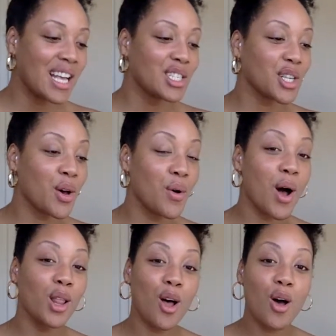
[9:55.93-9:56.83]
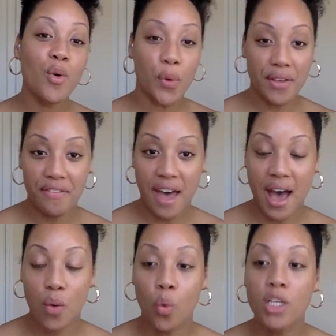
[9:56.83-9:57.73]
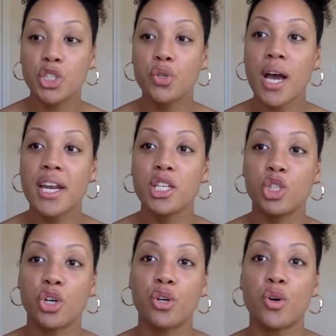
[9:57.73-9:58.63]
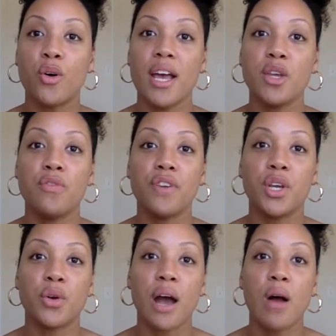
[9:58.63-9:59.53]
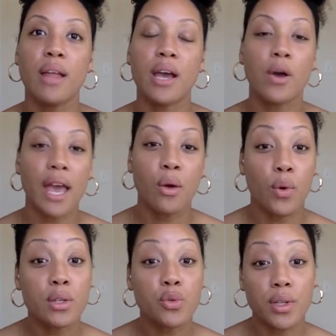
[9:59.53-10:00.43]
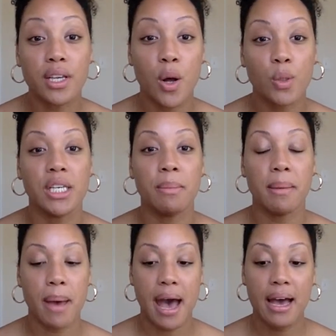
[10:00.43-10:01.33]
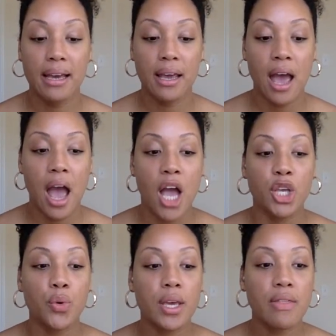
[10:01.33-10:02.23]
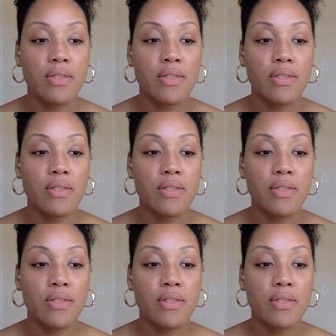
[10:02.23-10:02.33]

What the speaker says: So along with that, once you kind of journal and you figure out like, okay, what's really holding me back, you can